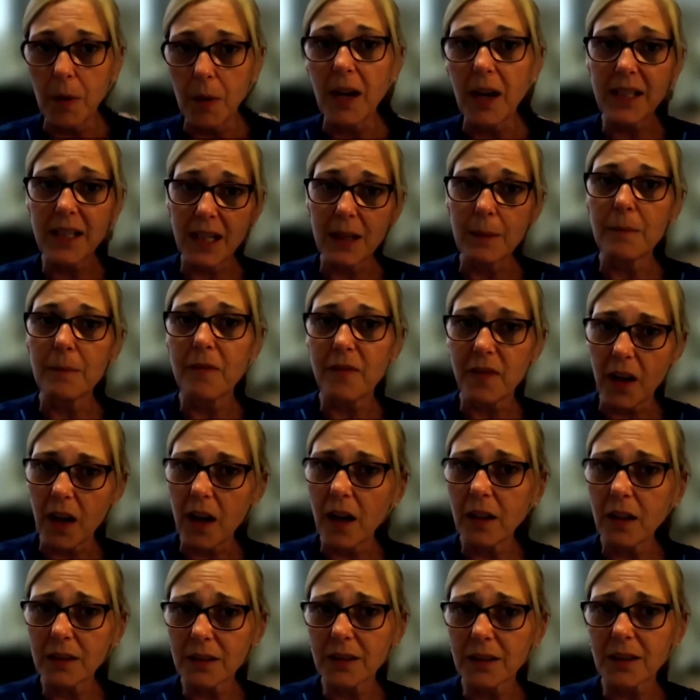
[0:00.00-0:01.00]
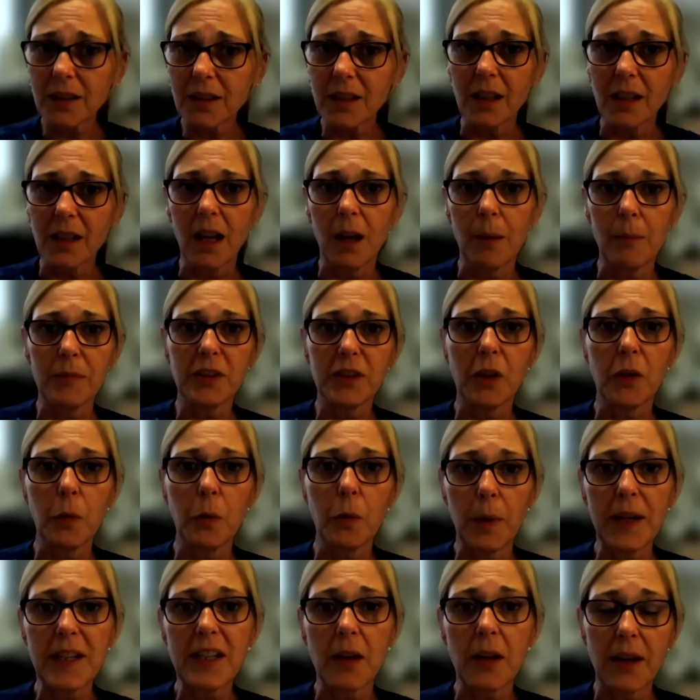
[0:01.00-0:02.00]
my team first, so
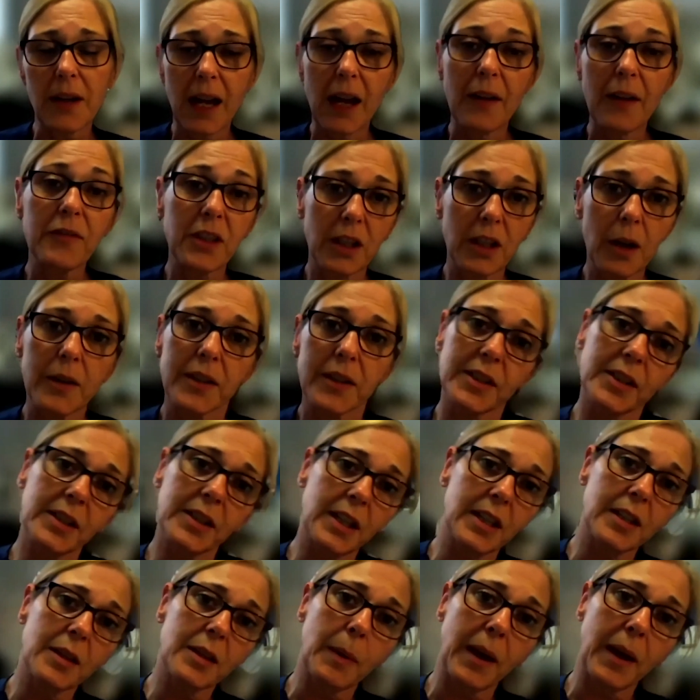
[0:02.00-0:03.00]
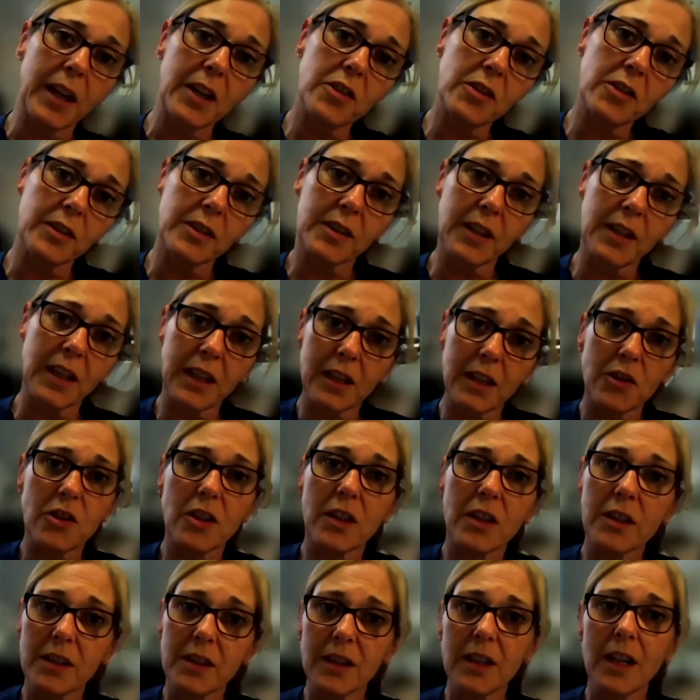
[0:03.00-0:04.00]
that we don't have to go and see the patients. They can
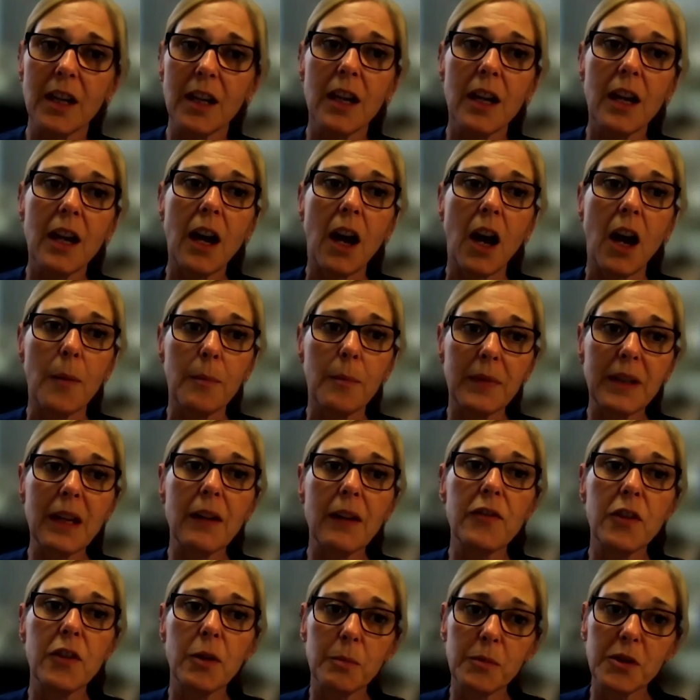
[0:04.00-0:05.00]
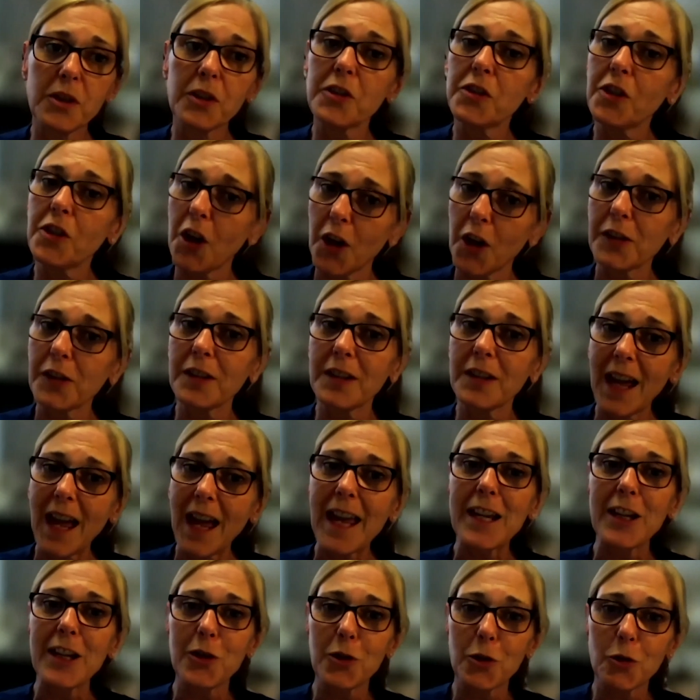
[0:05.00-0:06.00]
just give them to certain
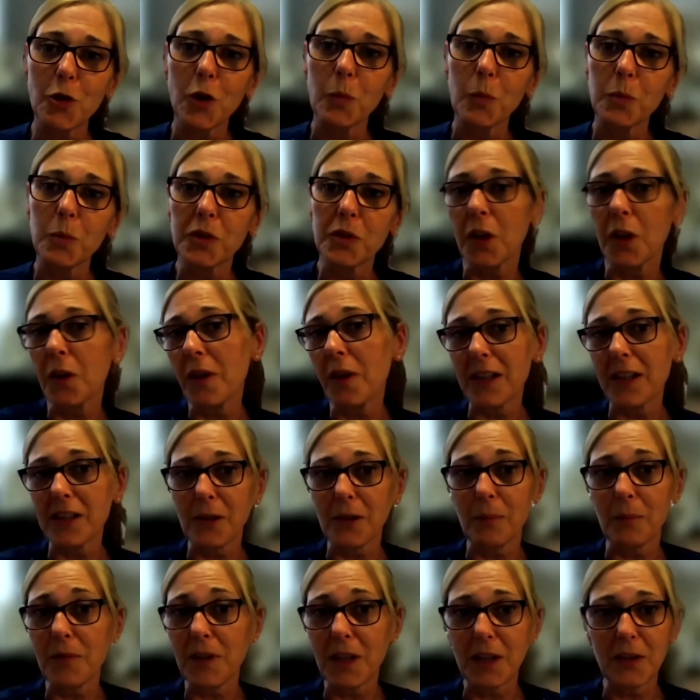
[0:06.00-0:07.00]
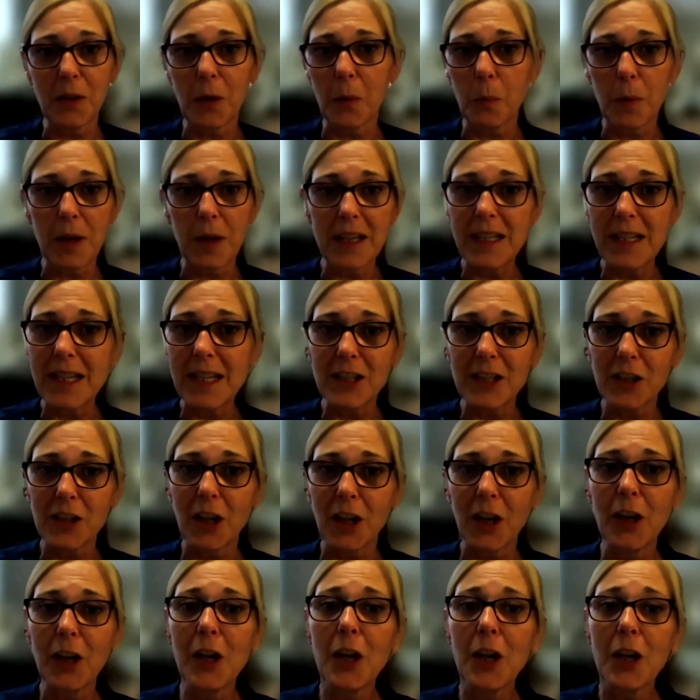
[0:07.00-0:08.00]
age groups. So that's something that we need
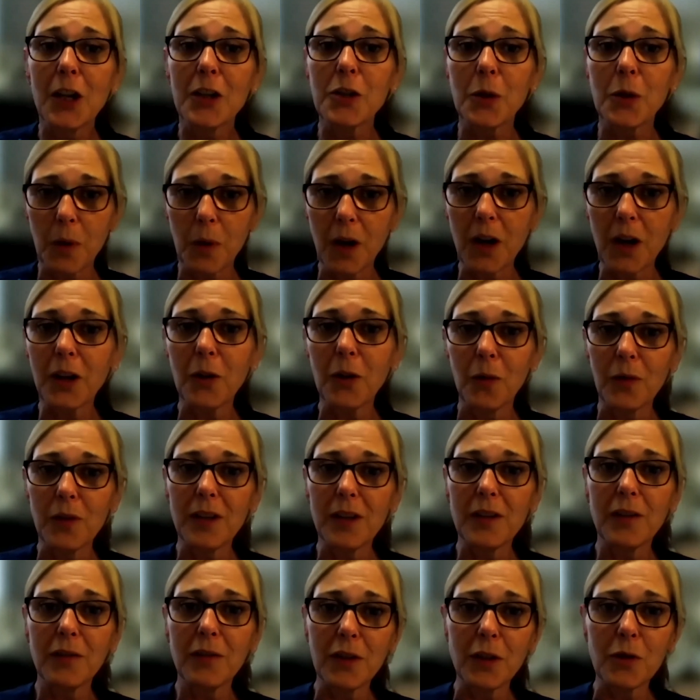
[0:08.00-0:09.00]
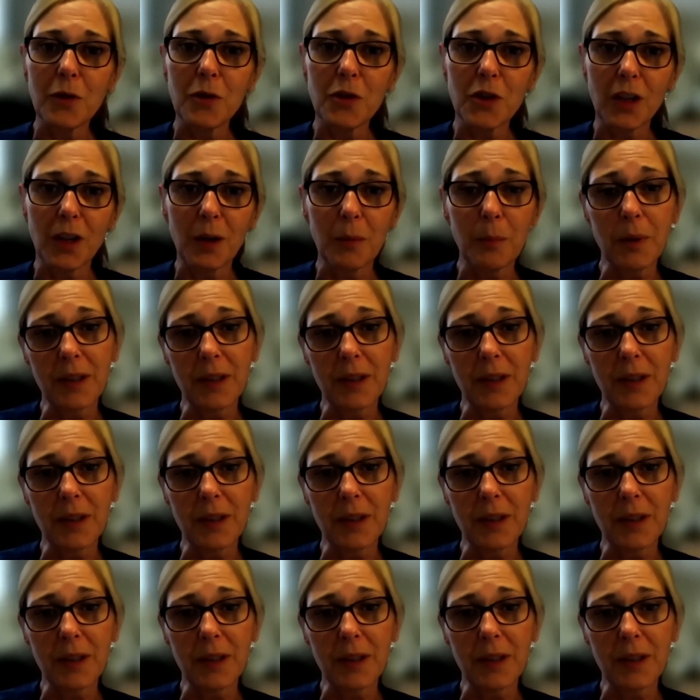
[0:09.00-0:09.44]
to work on in the future.